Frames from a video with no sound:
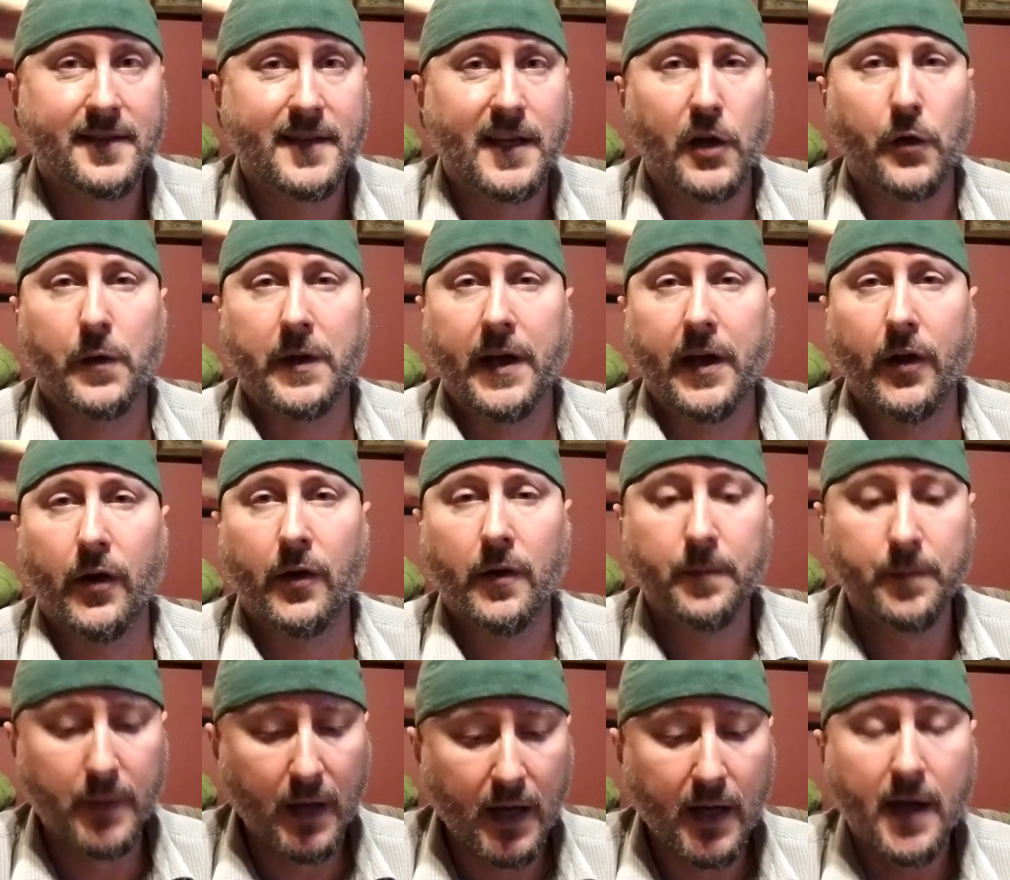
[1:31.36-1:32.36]
here we go.
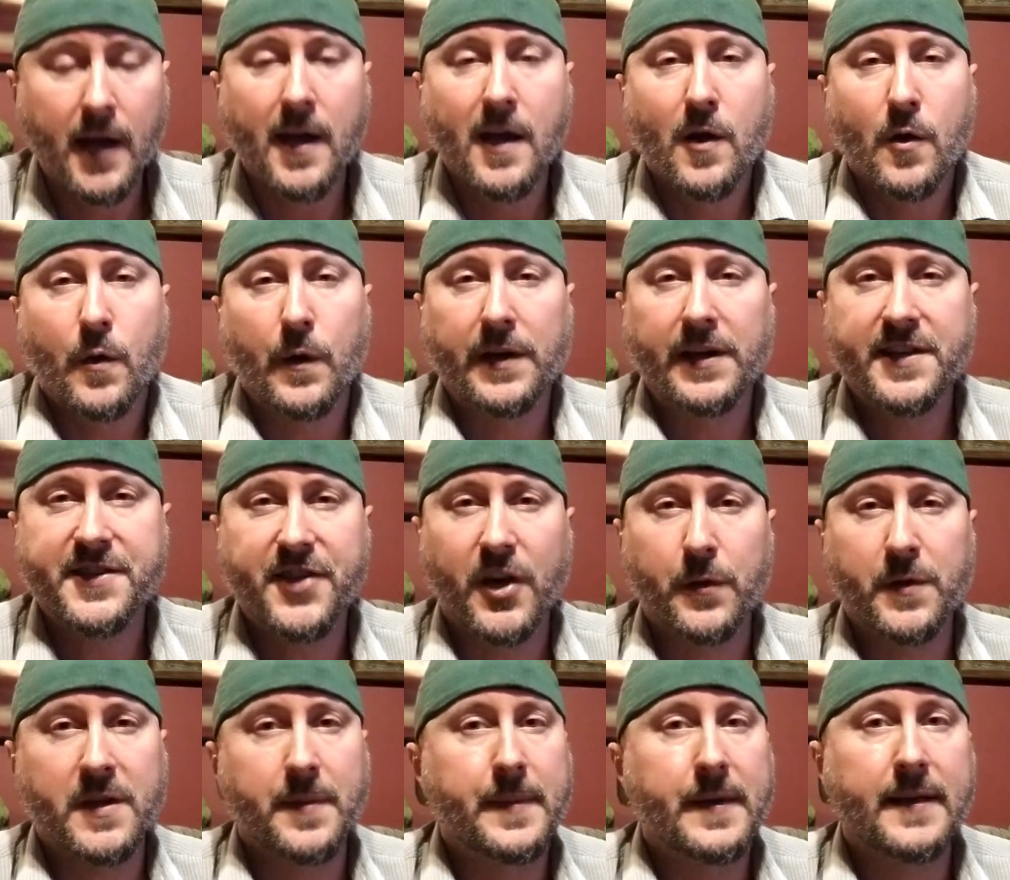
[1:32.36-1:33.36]
We're going to start
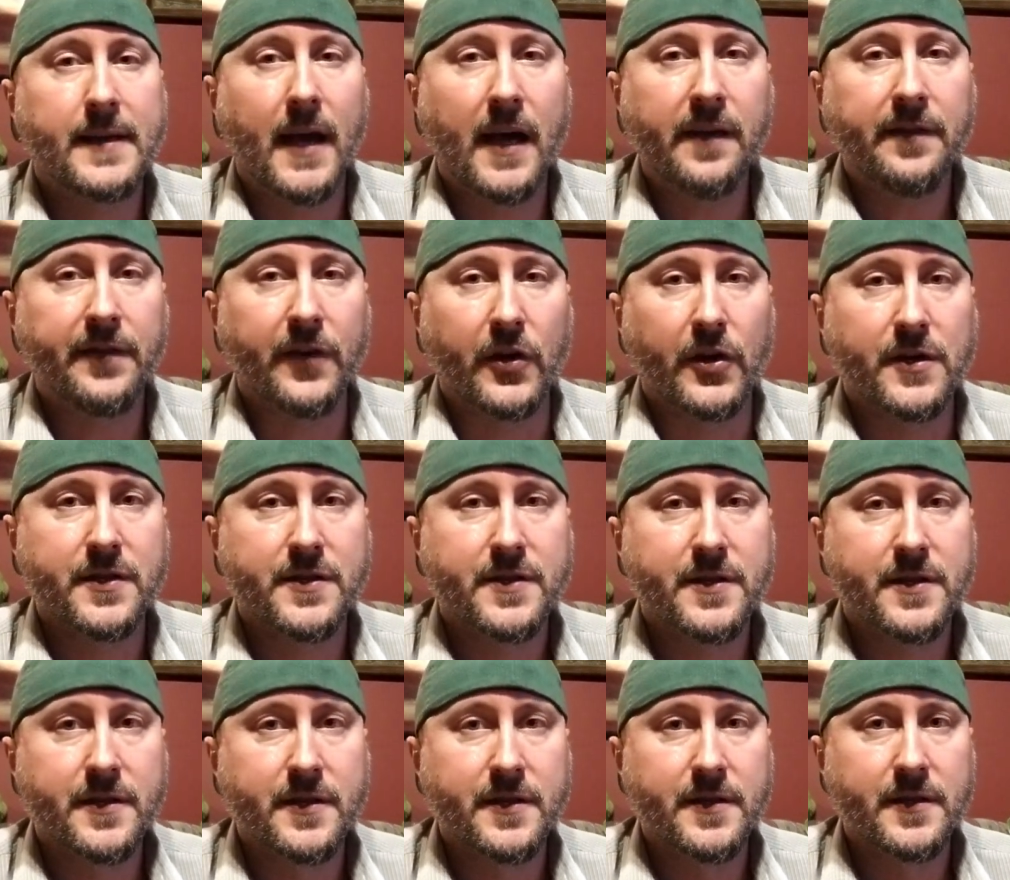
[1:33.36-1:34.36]
with the big guy
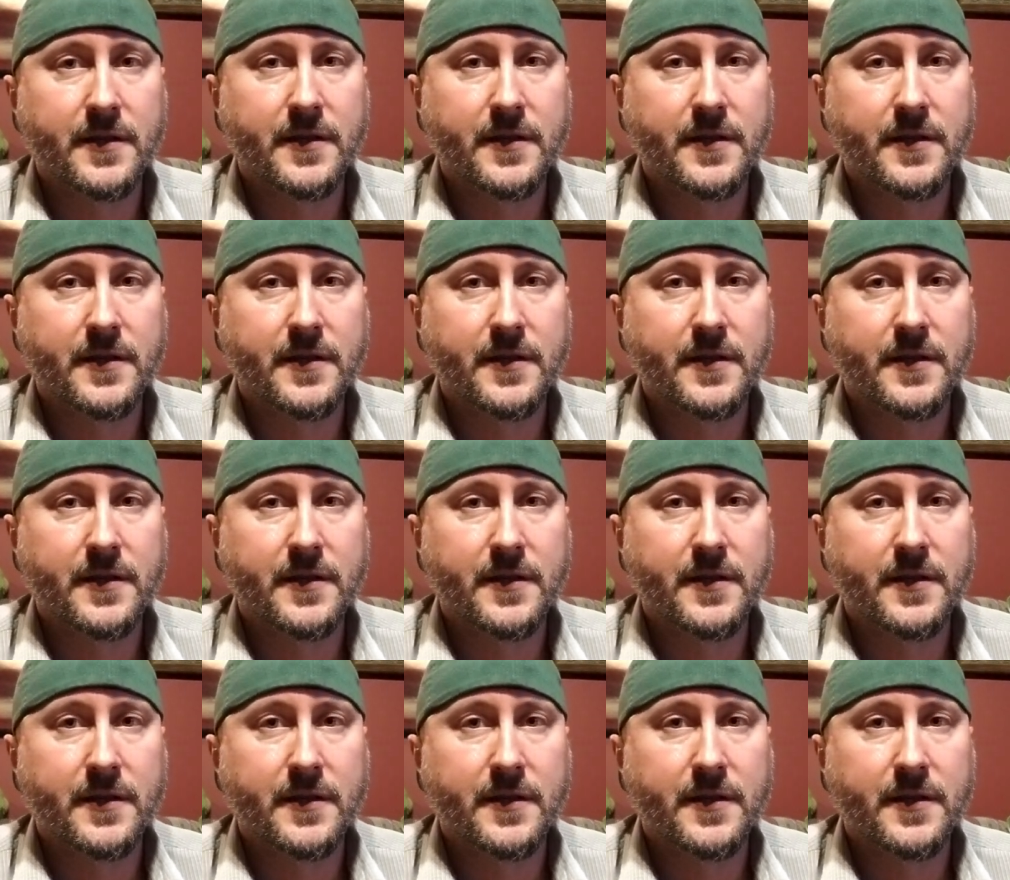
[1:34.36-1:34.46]
first.